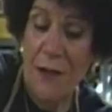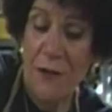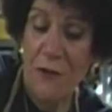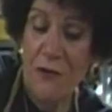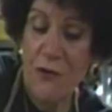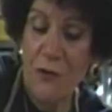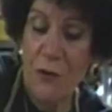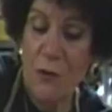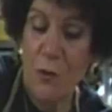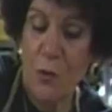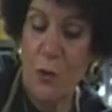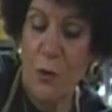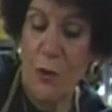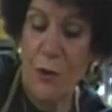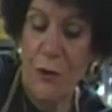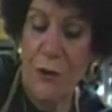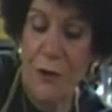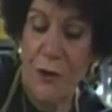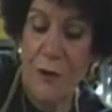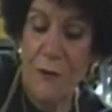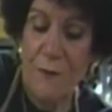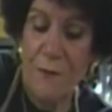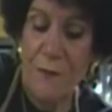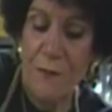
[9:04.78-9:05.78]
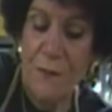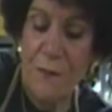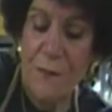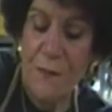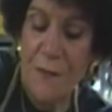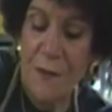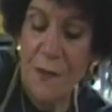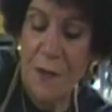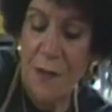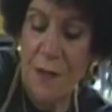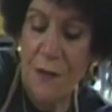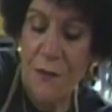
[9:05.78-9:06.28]
extra water
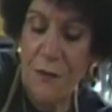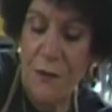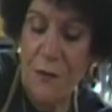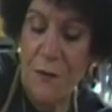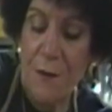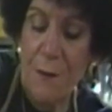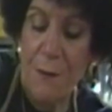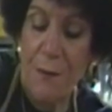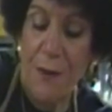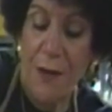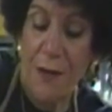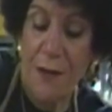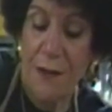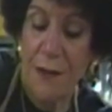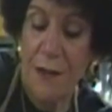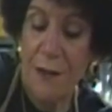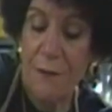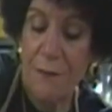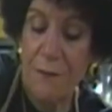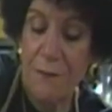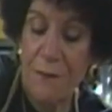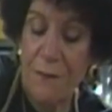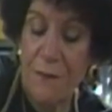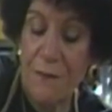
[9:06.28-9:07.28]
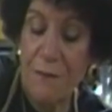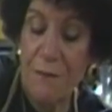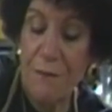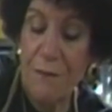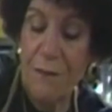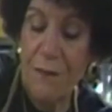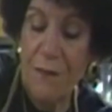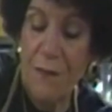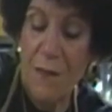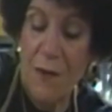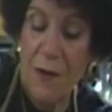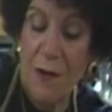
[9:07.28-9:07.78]
into the bucket
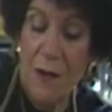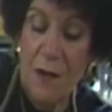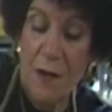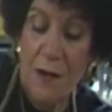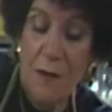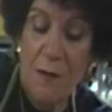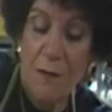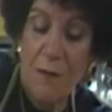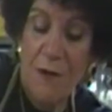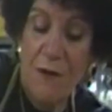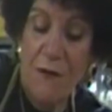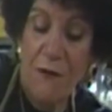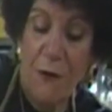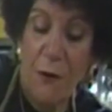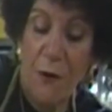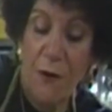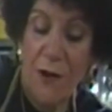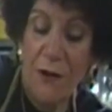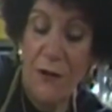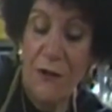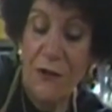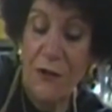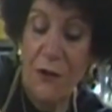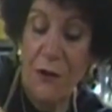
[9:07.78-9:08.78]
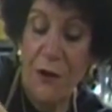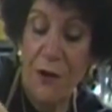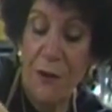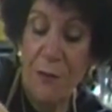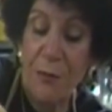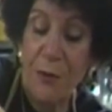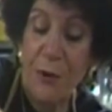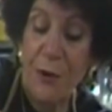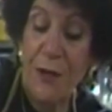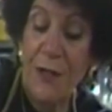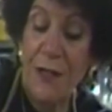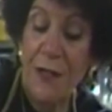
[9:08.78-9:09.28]
before I
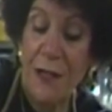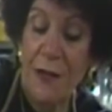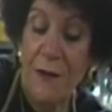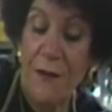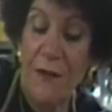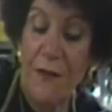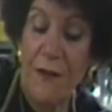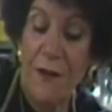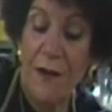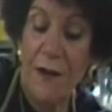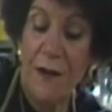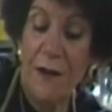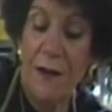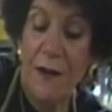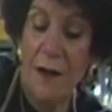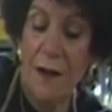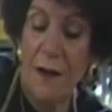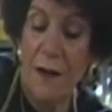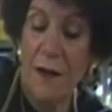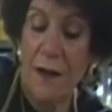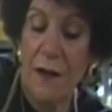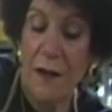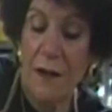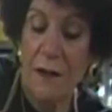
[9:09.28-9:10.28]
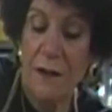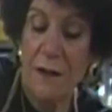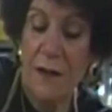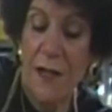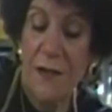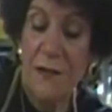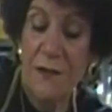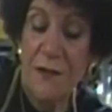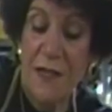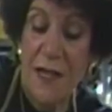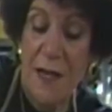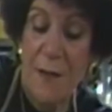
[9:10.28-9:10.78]
started putting in the
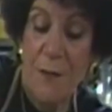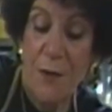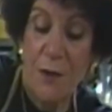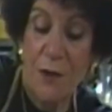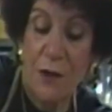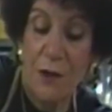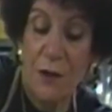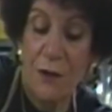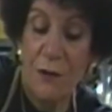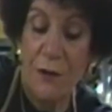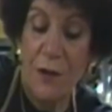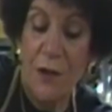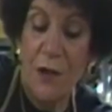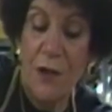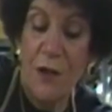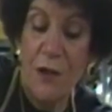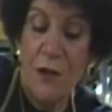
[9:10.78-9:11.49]
glaze chemical.